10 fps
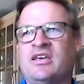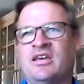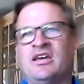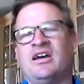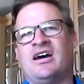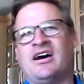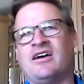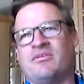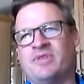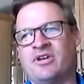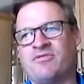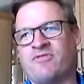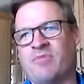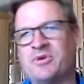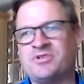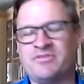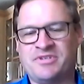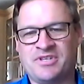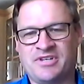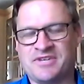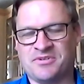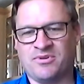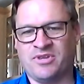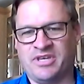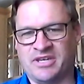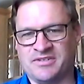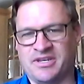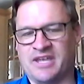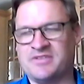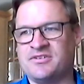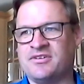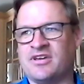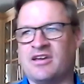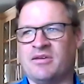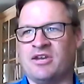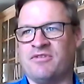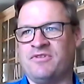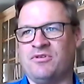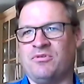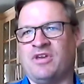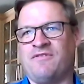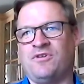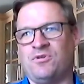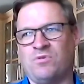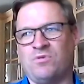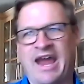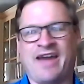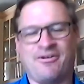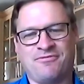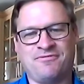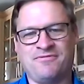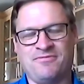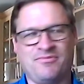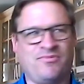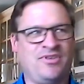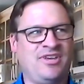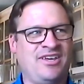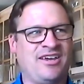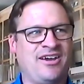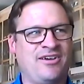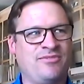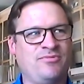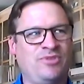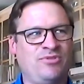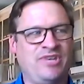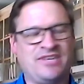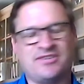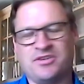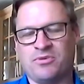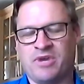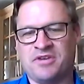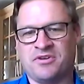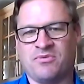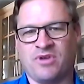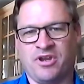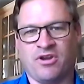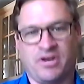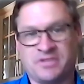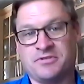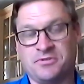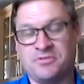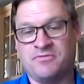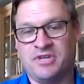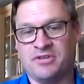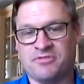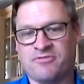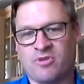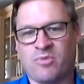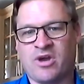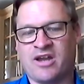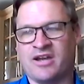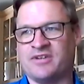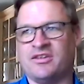for most of us, it doesn't really exist. If you have the unique situation where you're an exclusive dealer for a product, and